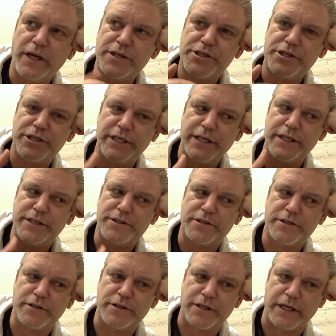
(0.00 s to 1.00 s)

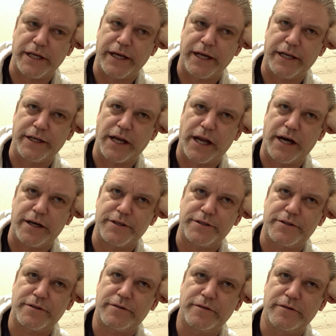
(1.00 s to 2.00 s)
She's, in the
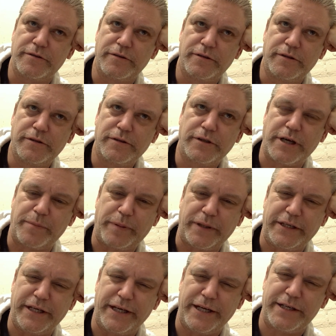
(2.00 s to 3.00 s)
last couple
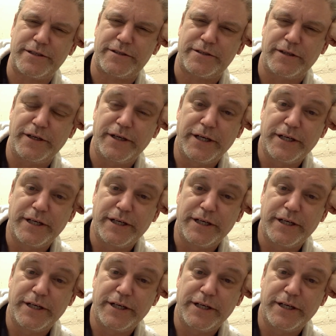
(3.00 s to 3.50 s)
of years,